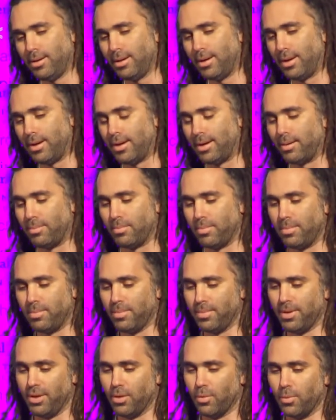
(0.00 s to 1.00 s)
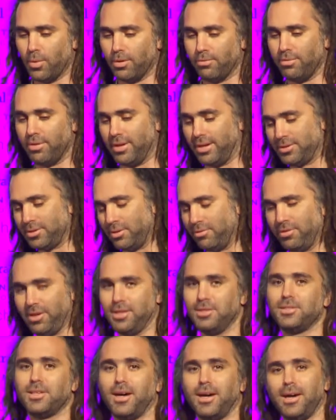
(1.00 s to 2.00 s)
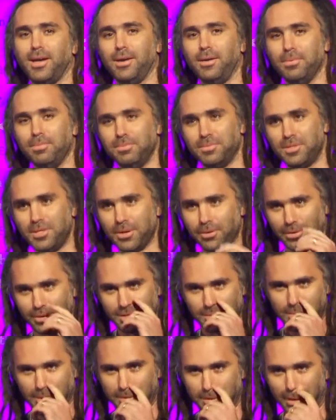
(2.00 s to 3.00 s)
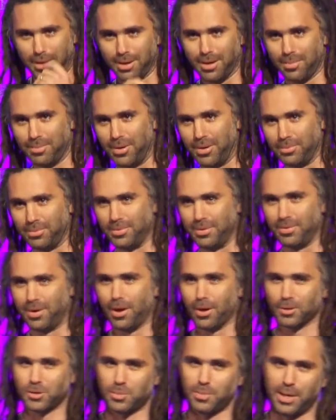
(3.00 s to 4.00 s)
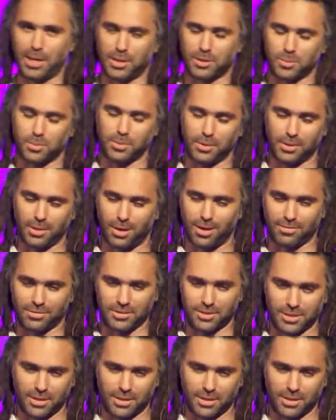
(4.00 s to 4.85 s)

um, you know, one of the sort of inside secrets about, the, about our space, and we often